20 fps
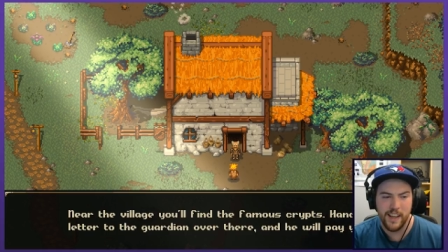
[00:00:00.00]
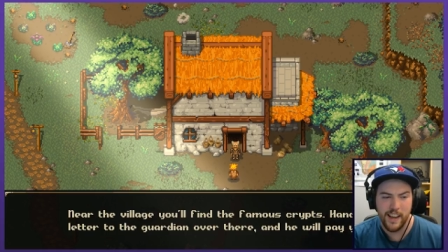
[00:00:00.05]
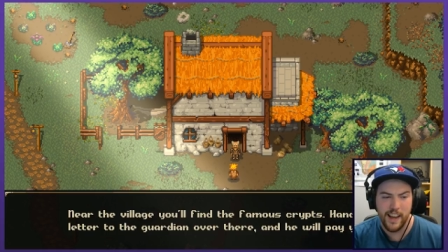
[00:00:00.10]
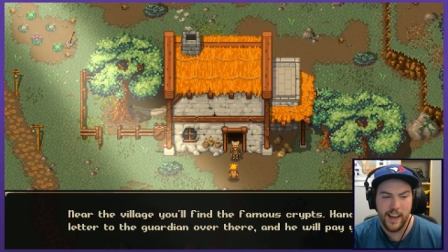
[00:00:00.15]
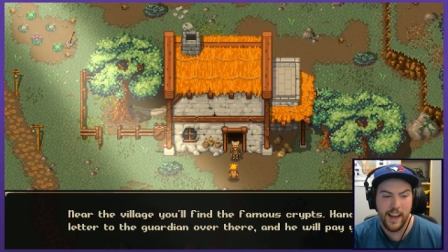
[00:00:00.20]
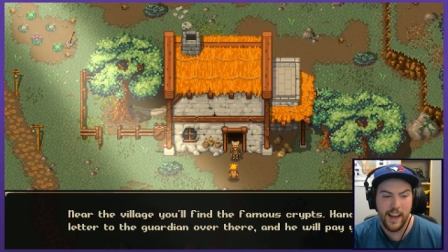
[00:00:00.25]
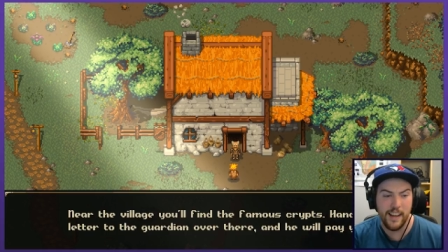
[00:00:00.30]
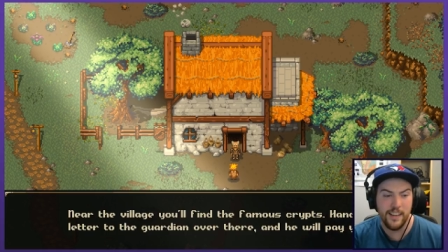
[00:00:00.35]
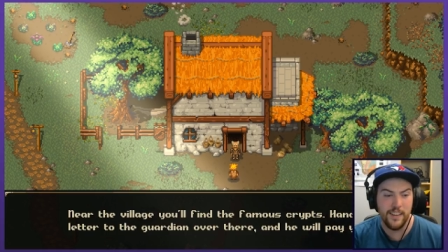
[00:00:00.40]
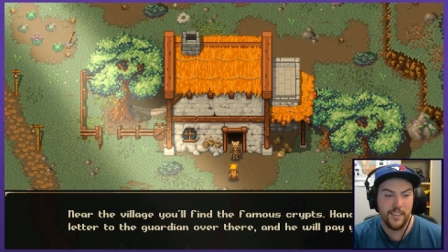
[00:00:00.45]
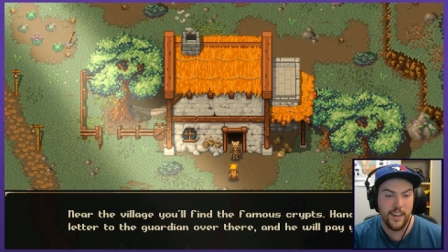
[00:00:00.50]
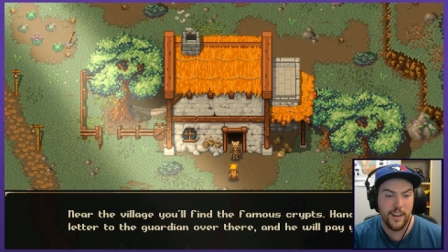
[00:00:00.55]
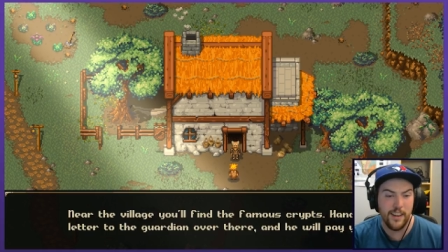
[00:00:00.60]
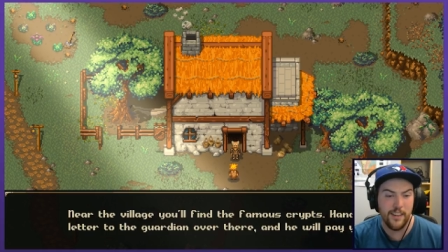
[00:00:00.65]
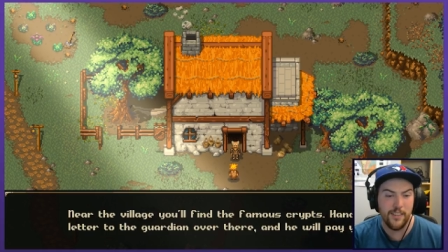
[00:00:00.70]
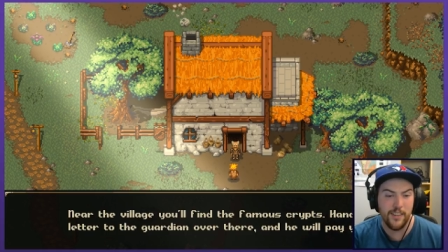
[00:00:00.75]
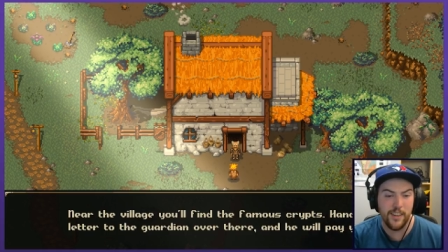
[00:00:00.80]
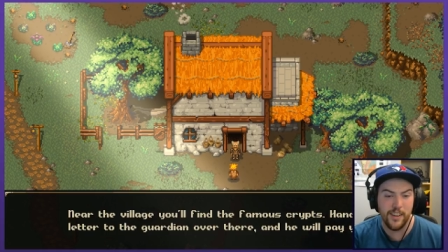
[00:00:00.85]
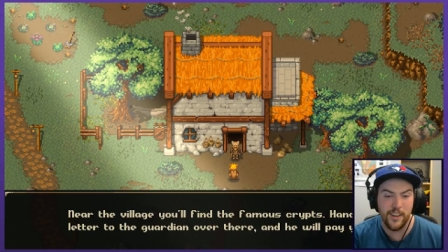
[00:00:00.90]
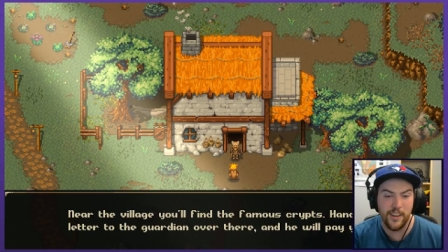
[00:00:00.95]
Hand the
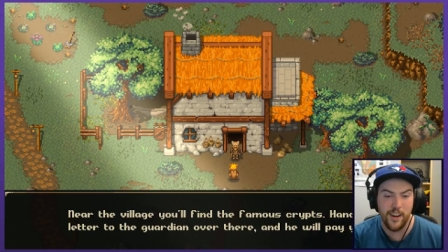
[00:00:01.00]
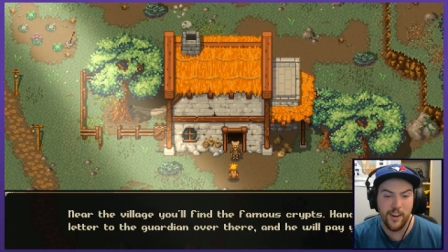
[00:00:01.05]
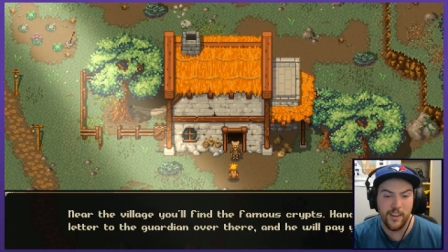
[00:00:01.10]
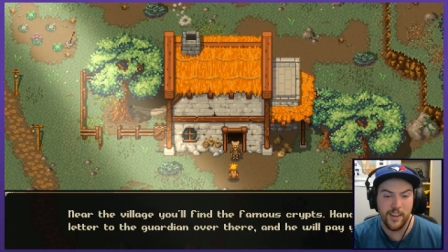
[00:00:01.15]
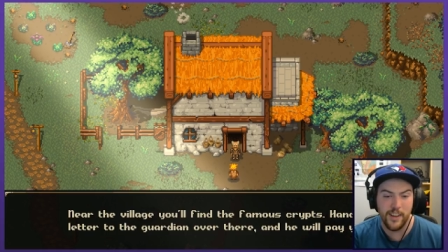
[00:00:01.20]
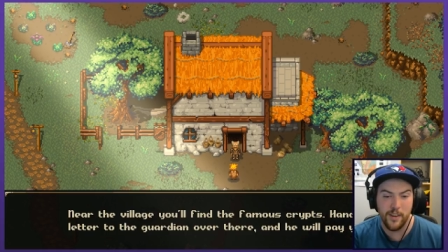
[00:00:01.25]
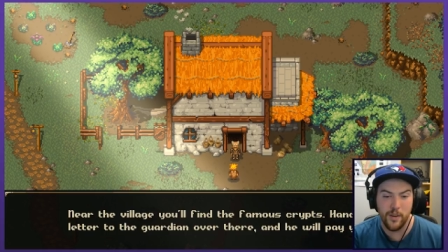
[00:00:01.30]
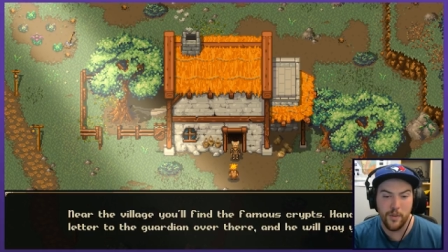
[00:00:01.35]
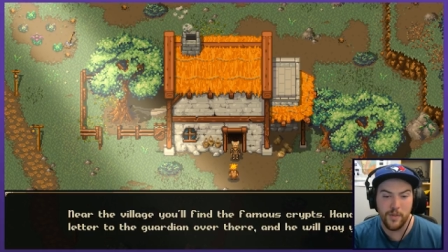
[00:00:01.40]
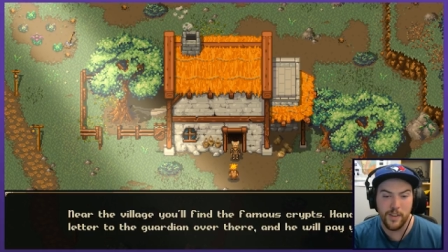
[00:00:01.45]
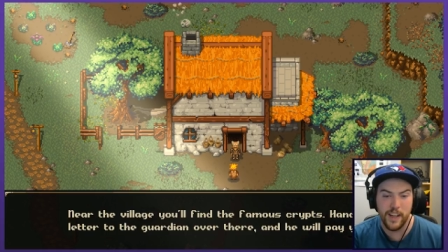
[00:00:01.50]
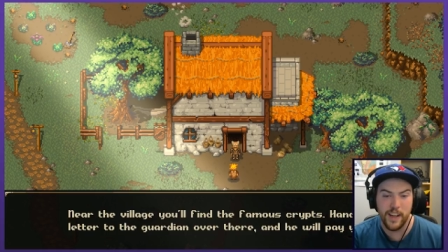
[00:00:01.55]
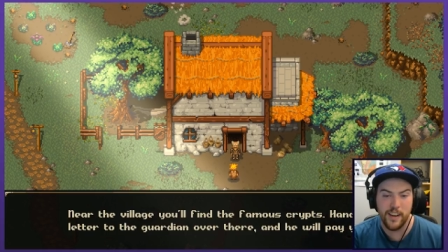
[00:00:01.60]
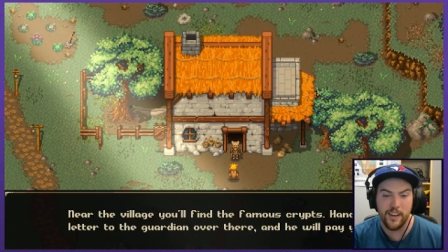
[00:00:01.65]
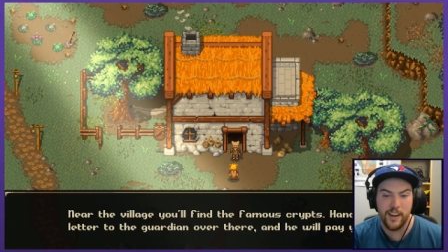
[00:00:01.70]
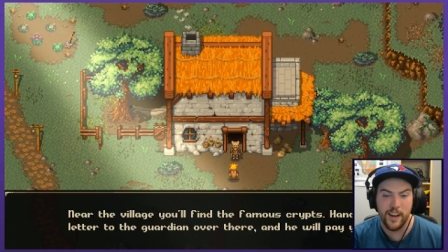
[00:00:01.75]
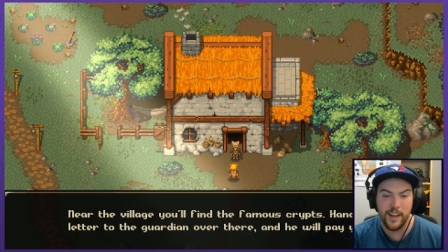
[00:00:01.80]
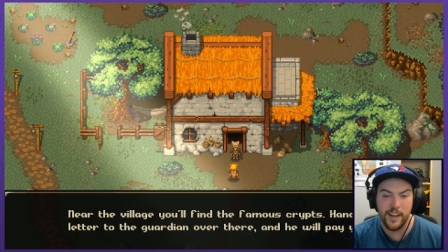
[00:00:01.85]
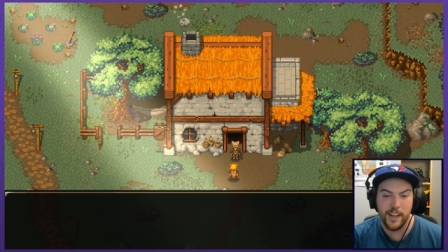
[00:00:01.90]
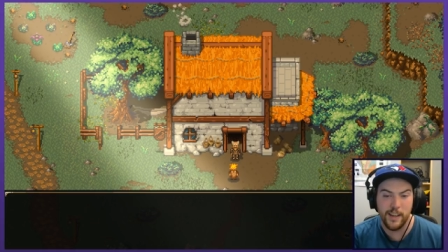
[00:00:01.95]
letter to the guardian over
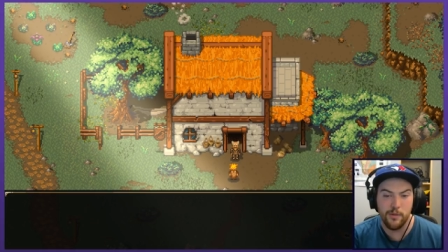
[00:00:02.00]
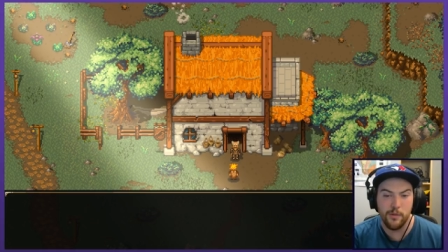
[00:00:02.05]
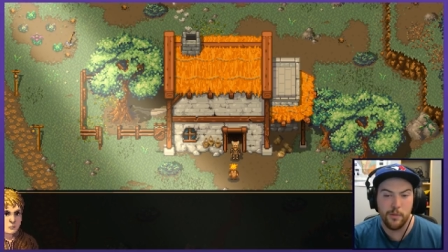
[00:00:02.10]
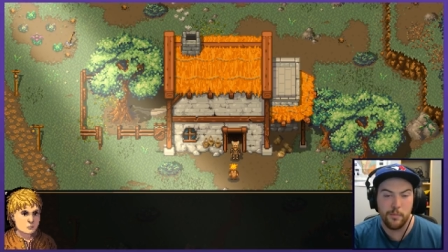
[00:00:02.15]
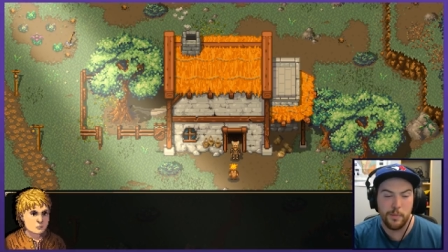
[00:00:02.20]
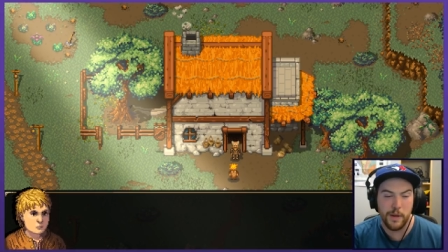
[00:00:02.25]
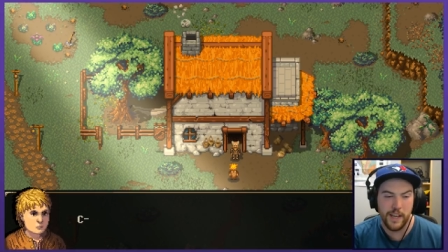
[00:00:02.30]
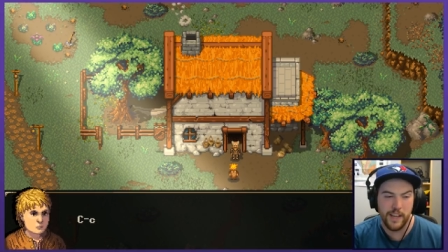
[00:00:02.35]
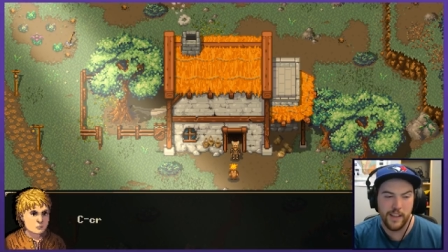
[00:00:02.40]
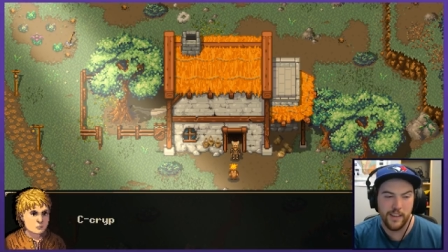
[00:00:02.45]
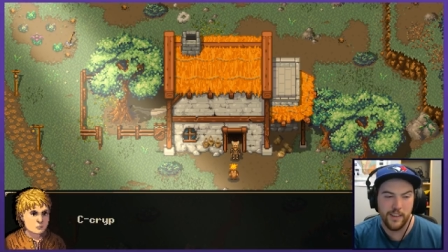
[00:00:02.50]
there, and he will pay